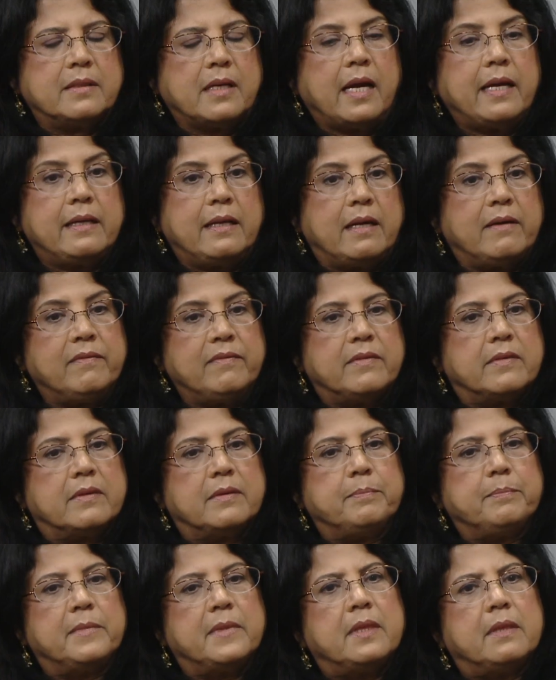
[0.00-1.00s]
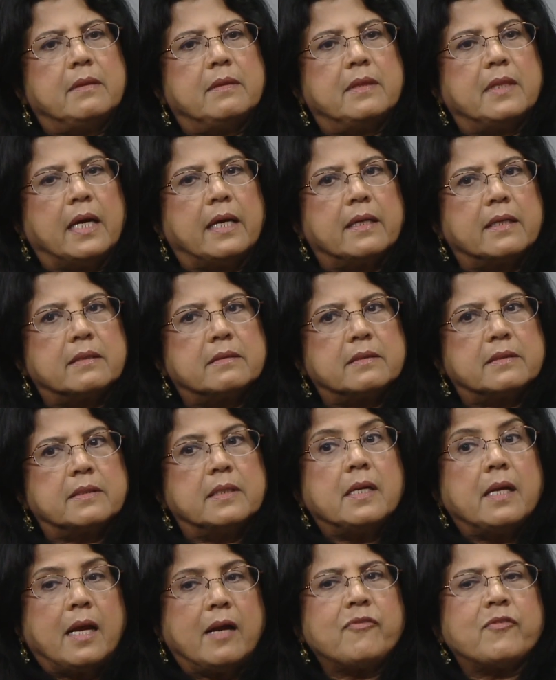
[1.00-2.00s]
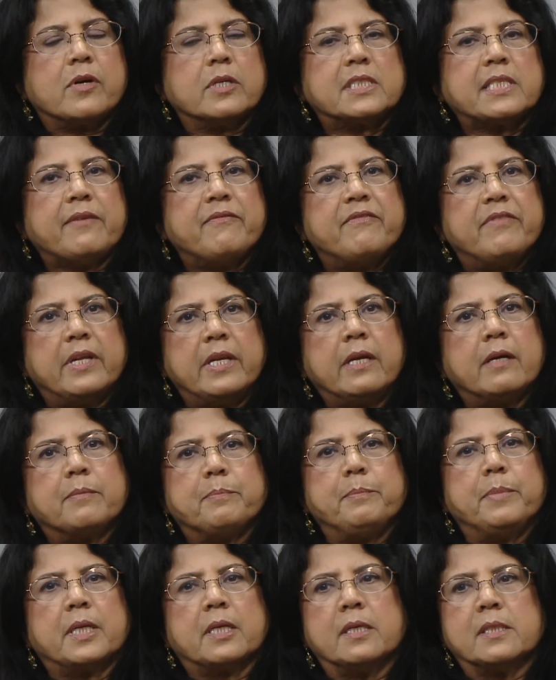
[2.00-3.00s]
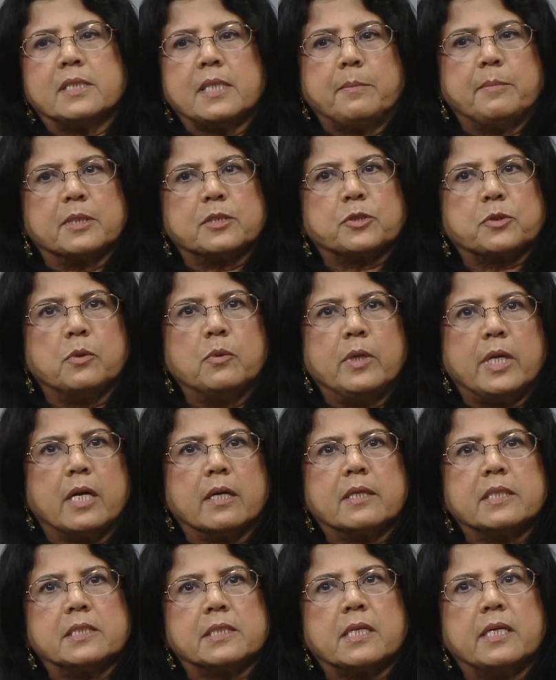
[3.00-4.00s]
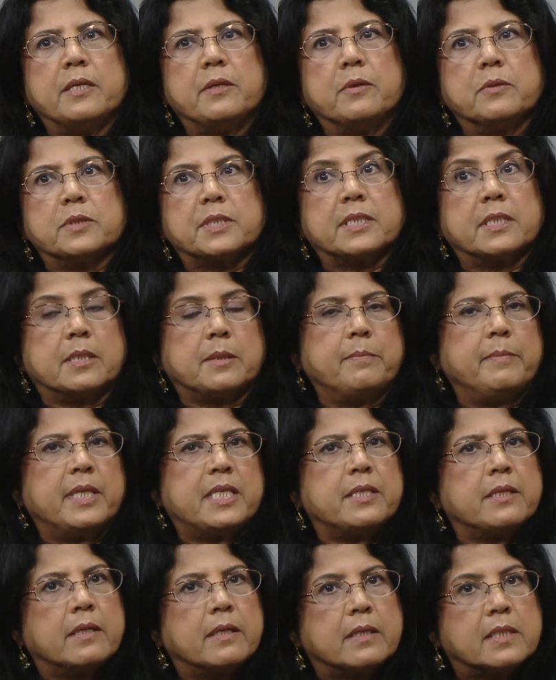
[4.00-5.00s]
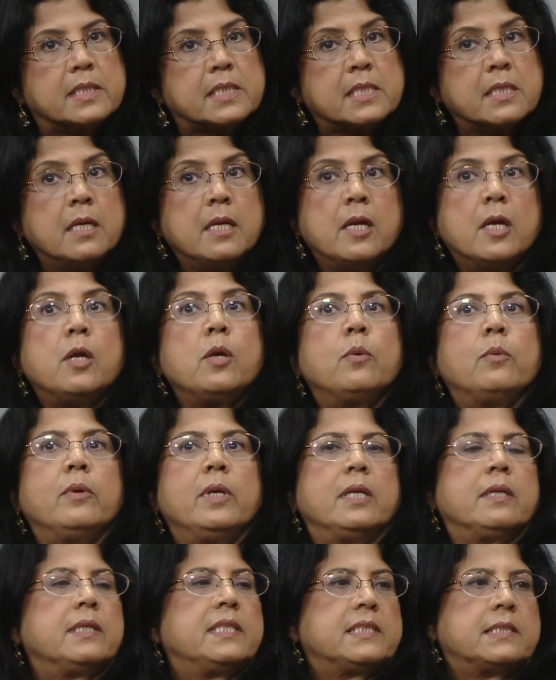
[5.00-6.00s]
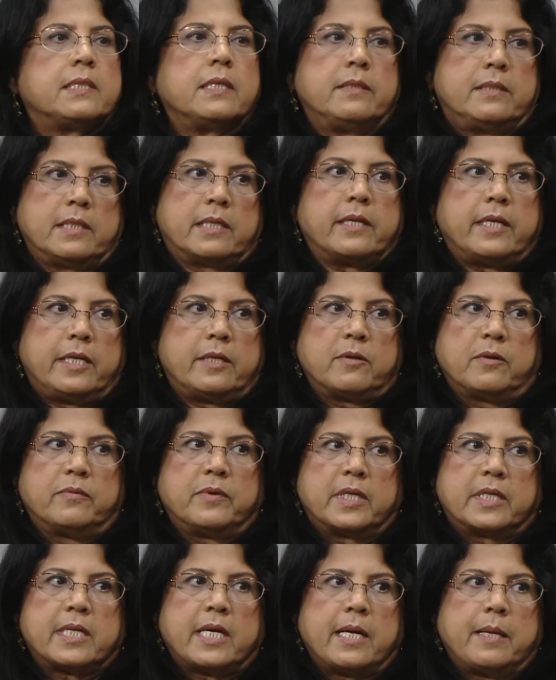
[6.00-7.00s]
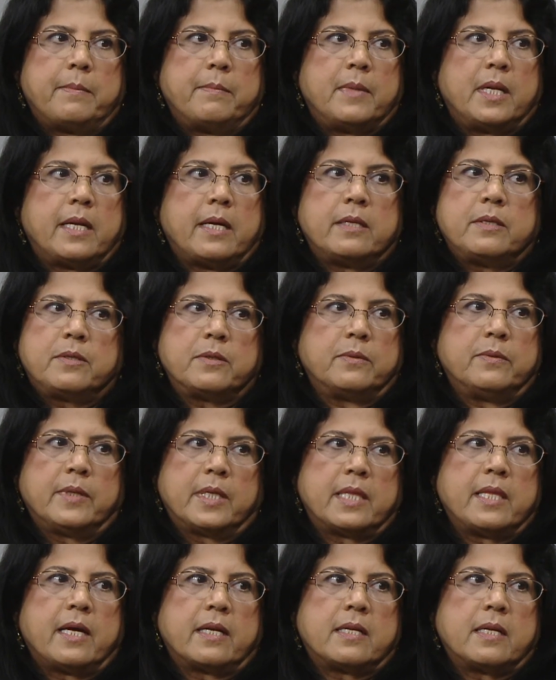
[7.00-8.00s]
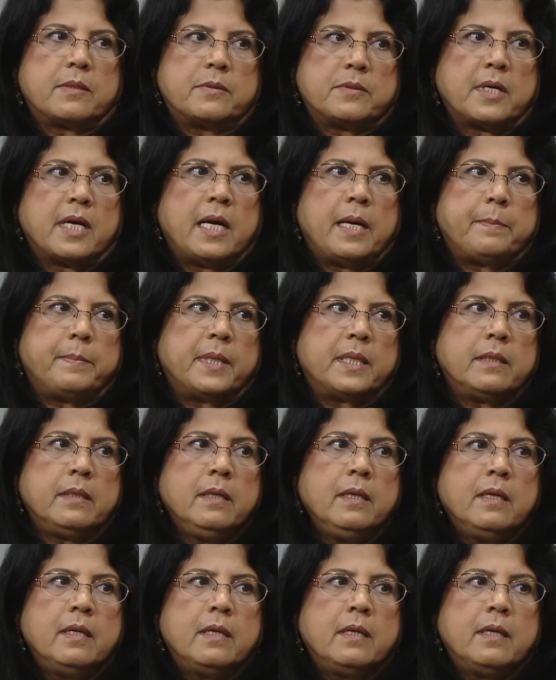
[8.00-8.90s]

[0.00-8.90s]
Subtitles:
I love that. Of course, because I'm a schooled artist, I know certain materials will disintegrate over time, and I don't want that to happen.